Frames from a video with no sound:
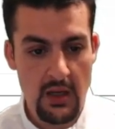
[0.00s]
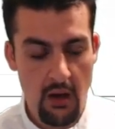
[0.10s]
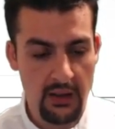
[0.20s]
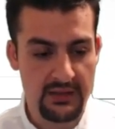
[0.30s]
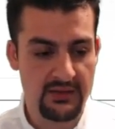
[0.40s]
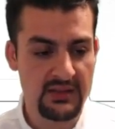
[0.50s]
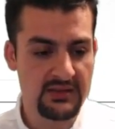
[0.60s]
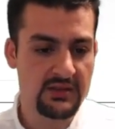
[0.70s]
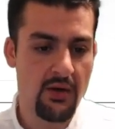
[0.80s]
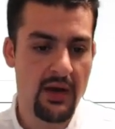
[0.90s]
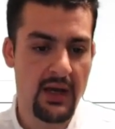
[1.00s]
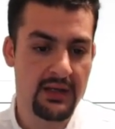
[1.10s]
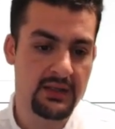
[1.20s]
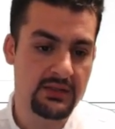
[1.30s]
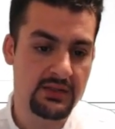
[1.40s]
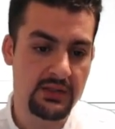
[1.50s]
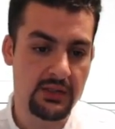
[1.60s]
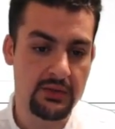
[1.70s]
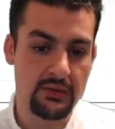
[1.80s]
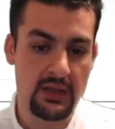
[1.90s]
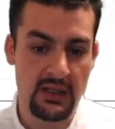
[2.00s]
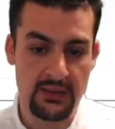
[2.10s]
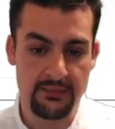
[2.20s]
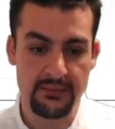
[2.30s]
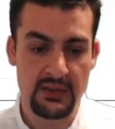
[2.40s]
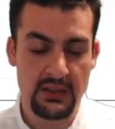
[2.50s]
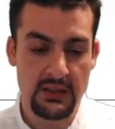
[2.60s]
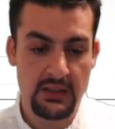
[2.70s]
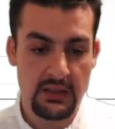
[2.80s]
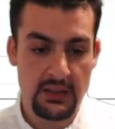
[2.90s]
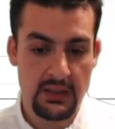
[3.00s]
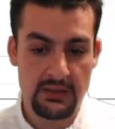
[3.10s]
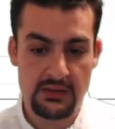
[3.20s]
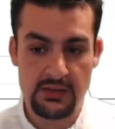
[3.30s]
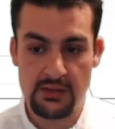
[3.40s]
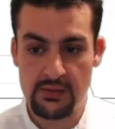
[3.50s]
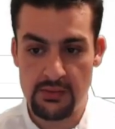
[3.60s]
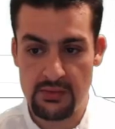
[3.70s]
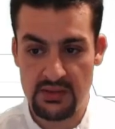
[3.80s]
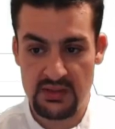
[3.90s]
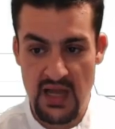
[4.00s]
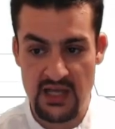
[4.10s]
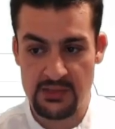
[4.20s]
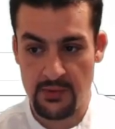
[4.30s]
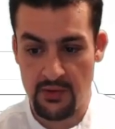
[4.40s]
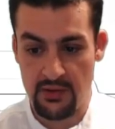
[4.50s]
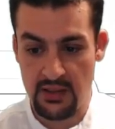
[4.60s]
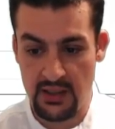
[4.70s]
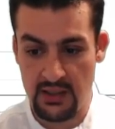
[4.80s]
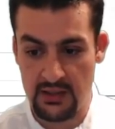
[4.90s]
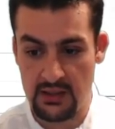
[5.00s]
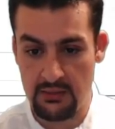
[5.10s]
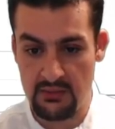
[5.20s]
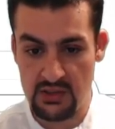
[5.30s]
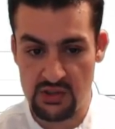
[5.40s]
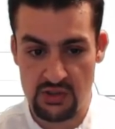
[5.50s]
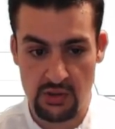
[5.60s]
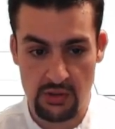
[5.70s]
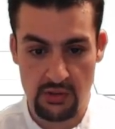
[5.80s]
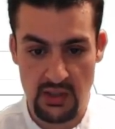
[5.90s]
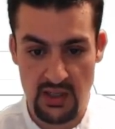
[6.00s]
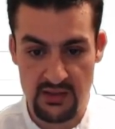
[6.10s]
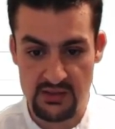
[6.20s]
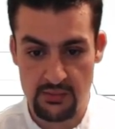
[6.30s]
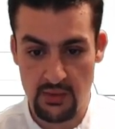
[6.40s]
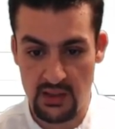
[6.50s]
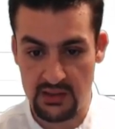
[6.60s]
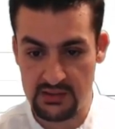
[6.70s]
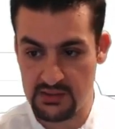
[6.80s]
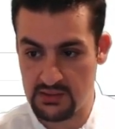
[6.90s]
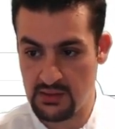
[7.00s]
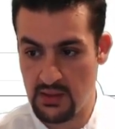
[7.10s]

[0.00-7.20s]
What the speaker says: Okay, so let's just go ahead into the dashboard and let me show you how this works.